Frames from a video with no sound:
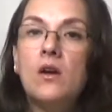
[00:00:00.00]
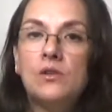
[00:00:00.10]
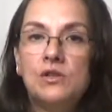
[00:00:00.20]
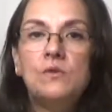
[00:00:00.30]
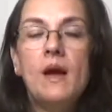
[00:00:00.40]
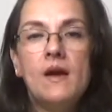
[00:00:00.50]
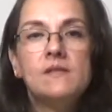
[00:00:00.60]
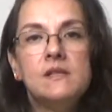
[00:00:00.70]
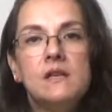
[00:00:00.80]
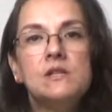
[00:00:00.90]
do have
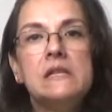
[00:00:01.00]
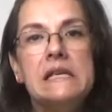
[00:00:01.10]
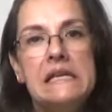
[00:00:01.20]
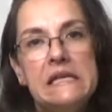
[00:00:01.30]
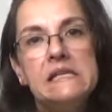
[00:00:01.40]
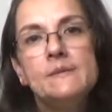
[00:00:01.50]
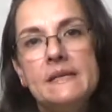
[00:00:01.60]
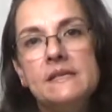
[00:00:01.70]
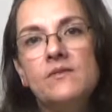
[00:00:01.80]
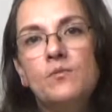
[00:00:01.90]
such
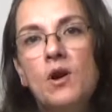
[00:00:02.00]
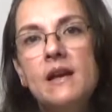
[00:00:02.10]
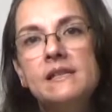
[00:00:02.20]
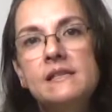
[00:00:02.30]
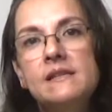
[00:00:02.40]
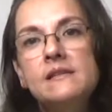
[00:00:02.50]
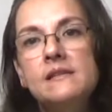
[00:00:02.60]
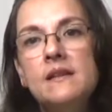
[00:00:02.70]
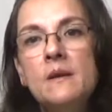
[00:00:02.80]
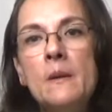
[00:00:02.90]
inexpensive prices,